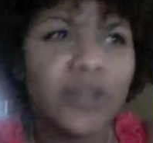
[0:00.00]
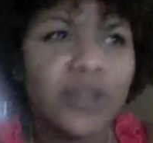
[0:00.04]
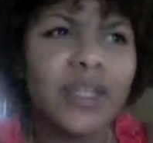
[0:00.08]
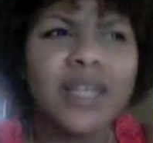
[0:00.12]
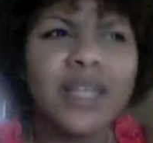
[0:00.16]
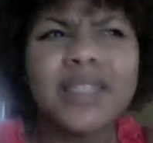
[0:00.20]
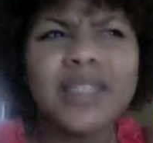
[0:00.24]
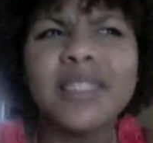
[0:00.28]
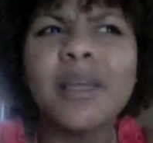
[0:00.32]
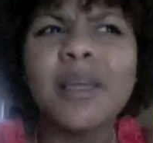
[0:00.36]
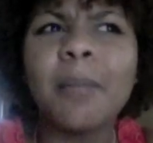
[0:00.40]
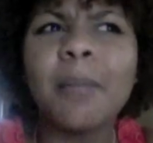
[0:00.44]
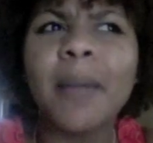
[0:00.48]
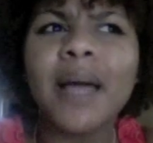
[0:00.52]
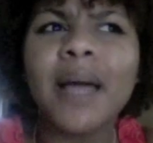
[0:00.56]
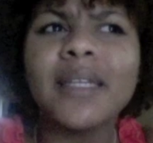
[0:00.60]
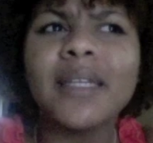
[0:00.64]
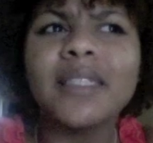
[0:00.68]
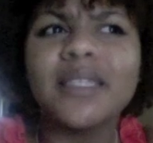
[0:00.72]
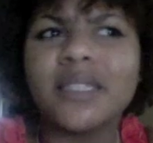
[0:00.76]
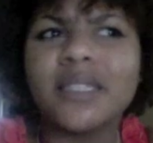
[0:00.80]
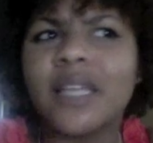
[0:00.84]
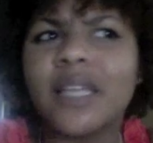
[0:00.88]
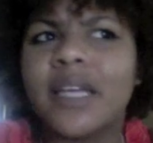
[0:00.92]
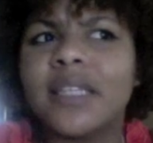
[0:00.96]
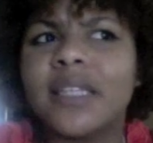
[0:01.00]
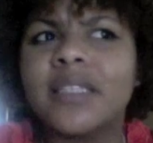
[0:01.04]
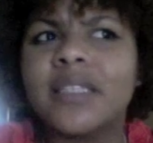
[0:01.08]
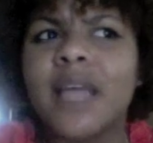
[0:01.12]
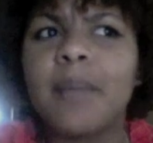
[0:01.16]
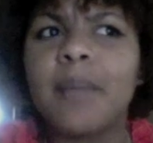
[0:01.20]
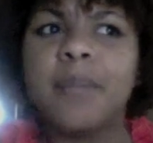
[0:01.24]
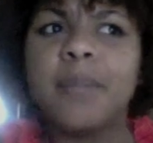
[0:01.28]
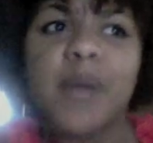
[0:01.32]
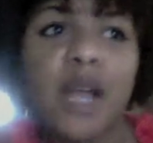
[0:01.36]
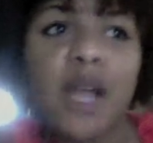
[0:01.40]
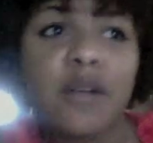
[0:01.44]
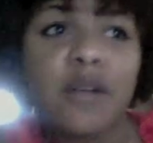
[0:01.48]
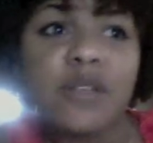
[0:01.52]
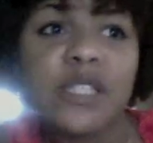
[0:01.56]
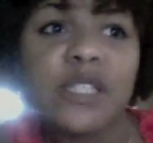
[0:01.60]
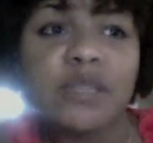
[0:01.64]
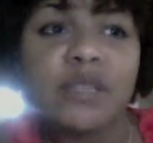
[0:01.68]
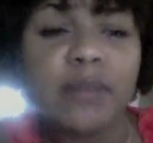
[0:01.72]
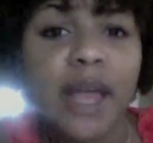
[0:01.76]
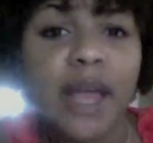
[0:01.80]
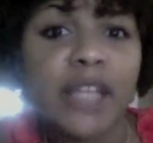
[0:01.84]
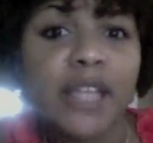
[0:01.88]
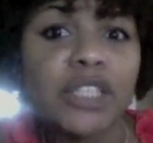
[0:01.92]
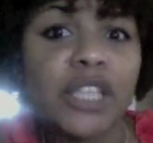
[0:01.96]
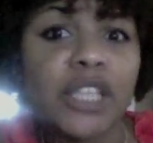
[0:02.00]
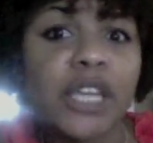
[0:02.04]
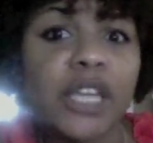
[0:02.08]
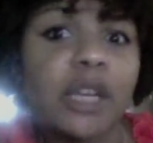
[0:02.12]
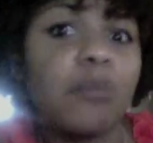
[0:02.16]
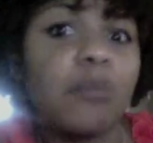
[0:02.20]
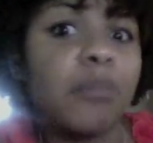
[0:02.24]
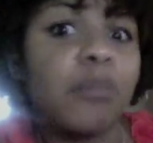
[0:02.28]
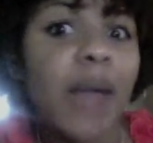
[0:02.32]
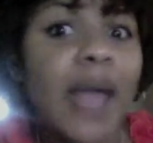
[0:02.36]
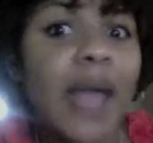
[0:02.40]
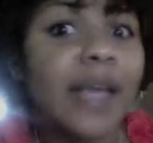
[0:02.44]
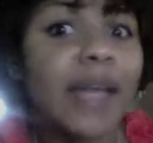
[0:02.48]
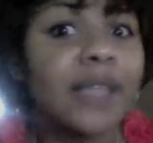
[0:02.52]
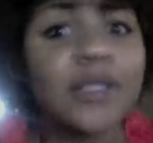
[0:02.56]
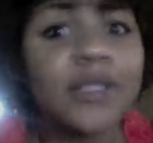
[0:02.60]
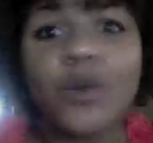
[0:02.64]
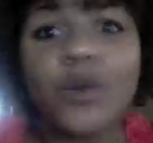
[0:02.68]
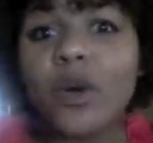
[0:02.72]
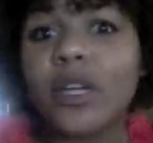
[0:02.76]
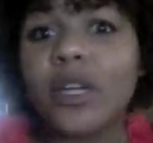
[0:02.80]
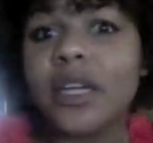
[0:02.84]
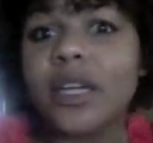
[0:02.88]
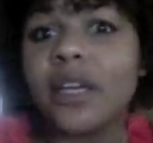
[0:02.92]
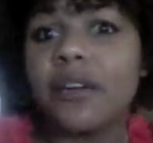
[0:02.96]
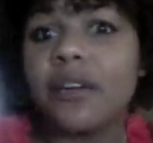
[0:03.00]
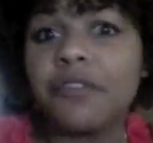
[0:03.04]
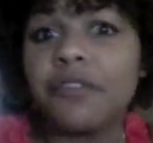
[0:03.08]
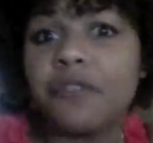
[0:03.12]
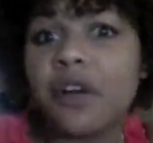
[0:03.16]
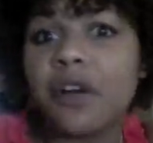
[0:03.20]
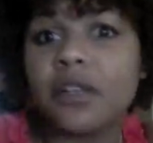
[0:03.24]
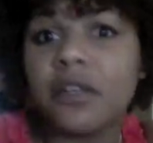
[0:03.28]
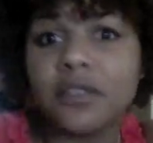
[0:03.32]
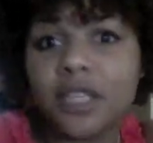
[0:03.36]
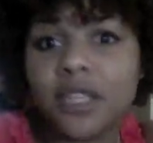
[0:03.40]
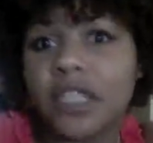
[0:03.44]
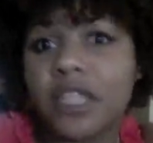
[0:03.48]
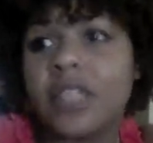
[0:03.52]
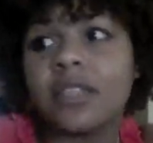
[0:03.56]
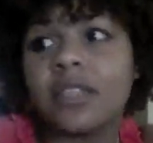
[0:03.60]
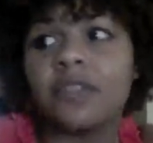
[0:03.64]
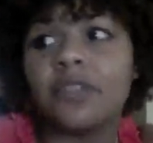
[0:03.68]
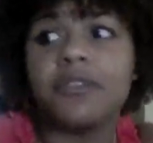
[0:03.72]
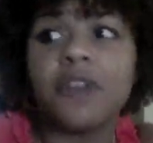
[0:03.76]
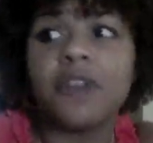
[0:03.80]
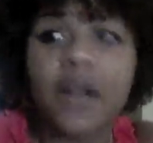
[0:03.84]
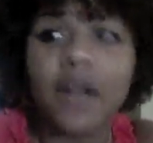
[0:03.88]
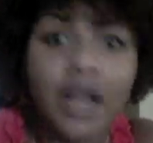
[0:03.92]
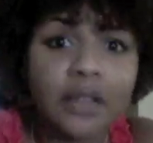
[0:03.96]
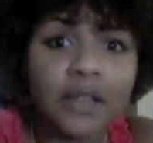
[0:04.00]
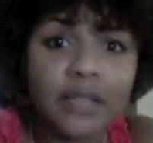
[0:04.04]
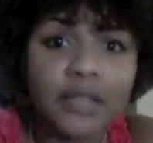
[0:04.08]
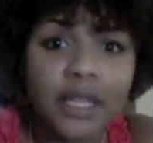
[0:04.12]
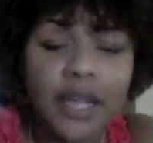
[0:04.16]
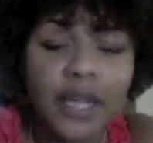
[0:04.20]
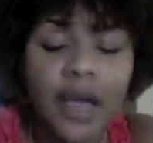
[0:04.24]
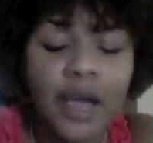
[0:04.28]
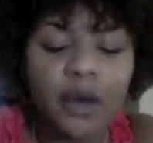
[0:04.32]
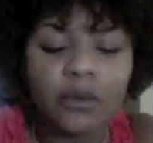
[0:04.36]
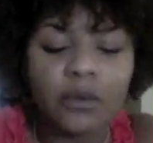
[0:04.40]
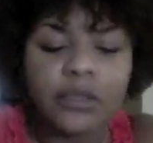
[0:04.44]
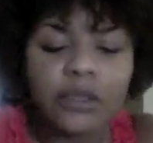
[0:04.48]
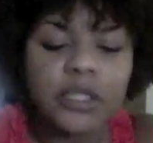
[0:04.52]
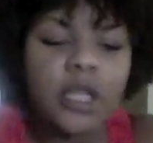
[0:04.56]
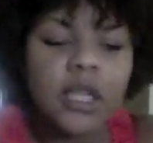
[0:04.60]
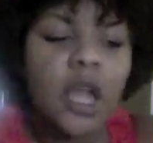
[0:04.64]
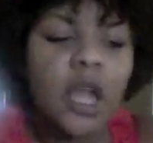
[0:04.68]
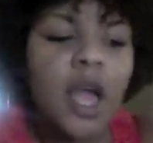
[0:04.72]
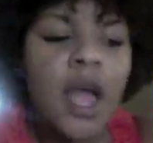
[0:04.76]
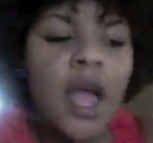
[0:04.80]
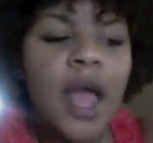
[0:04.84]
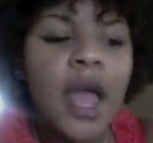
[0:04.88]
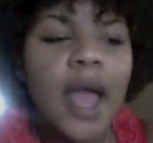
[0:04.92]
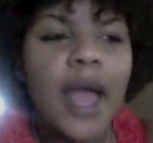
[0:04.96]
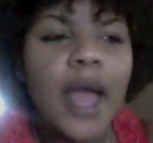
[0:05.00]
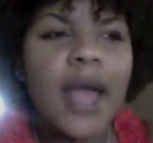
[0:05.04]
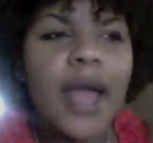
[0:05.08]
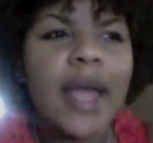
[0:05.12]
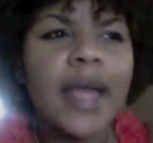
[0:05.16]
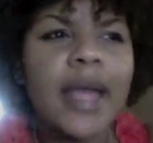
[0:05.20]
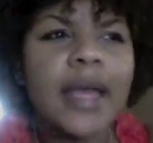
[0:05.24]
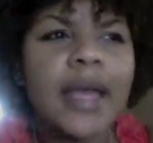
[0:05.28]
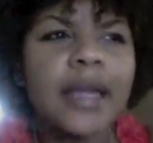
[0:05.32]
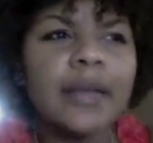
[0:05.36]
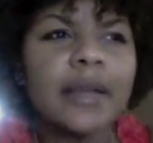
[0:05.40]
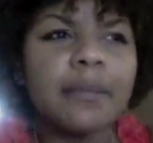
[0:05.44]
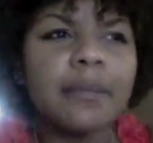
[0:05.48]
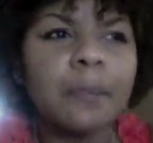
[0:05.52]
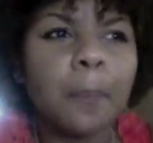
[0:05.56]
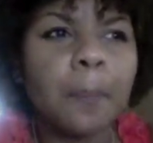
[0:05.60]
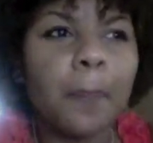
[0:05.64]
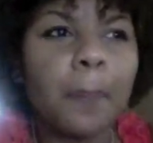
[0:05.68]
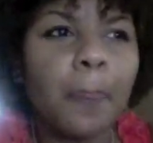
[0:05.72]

Then somebody said that Paris smacked Janet back and told her to get the fuck out their house. And